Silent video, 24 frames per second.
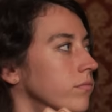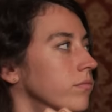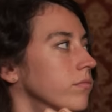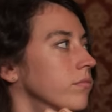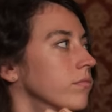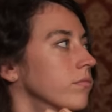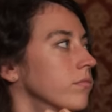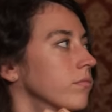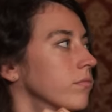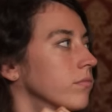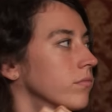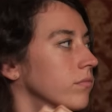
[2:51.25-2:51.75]

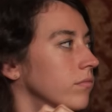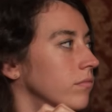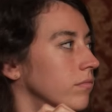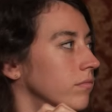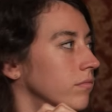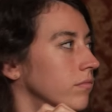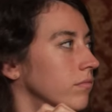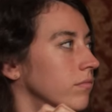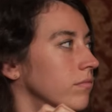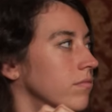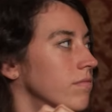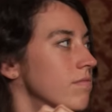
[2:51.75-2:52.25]

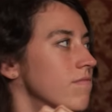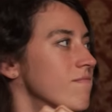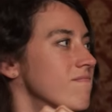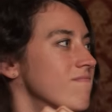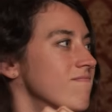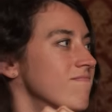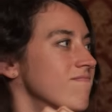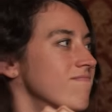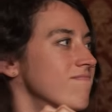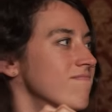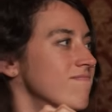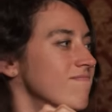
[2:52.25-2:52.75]

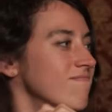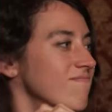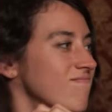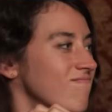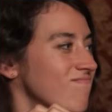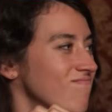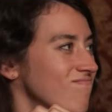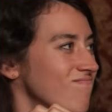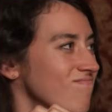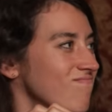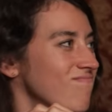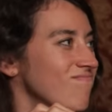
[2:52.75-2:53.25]

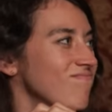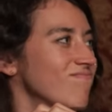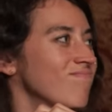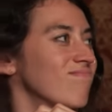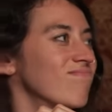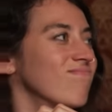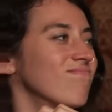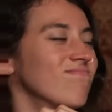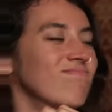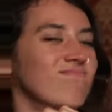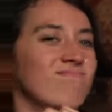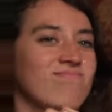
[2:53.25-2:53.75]

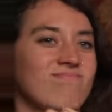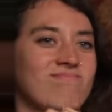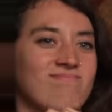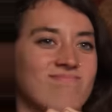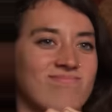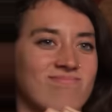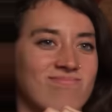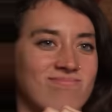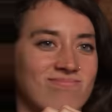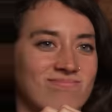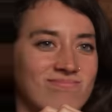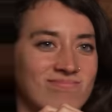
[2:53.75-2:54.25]

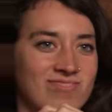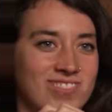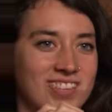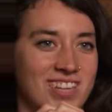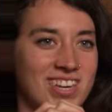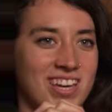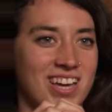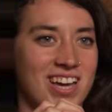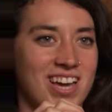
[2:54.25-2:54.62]
No words are spoken by the person on screen.